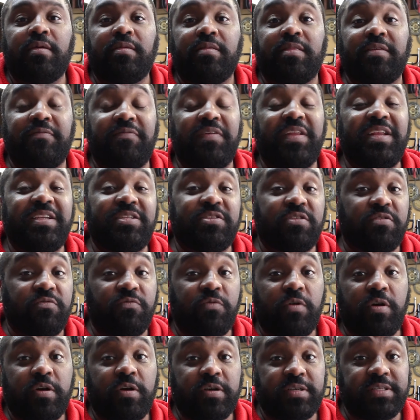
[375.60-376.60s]
the fitting's on the
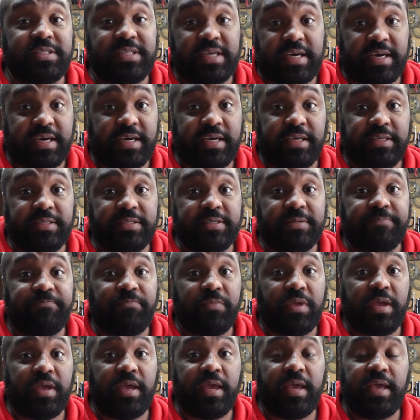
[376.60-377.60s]
wrong size,
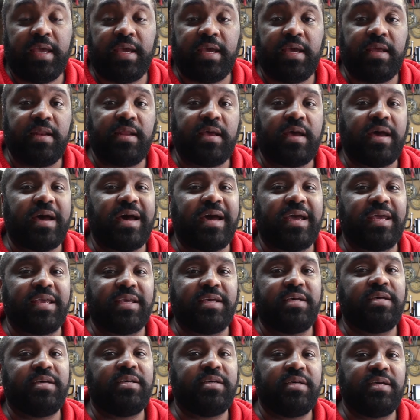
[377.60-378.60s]
and I
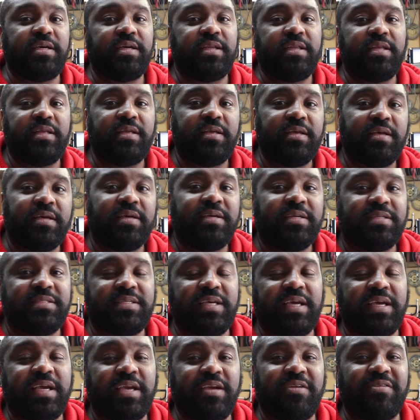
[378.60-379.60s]
could
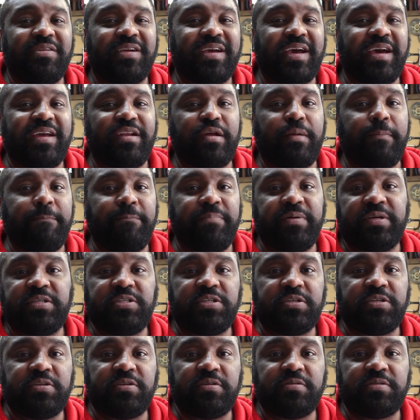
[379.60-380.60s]
sit here and kind of
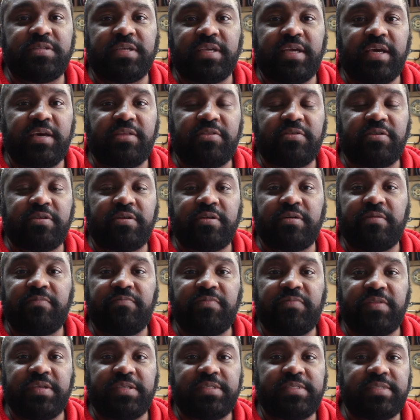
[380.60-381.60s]
butcher together
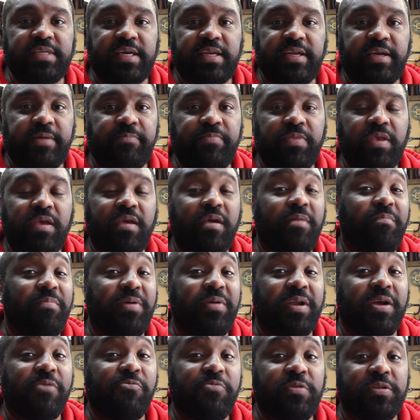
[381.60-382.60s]
this setup,
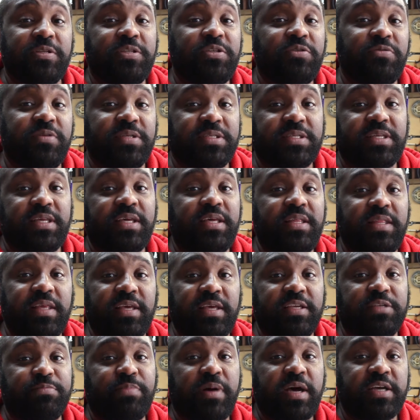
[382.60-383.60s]
but I want to do it as cleanly
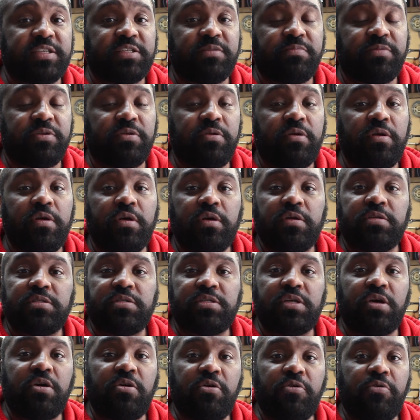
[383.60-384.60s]
as possible,
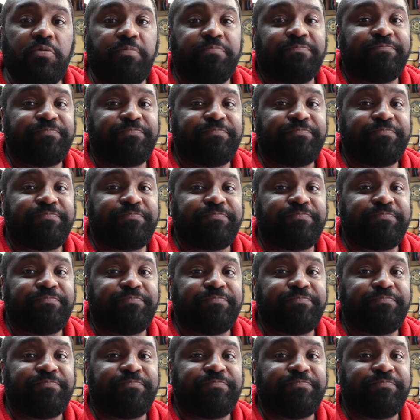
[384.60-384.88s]
so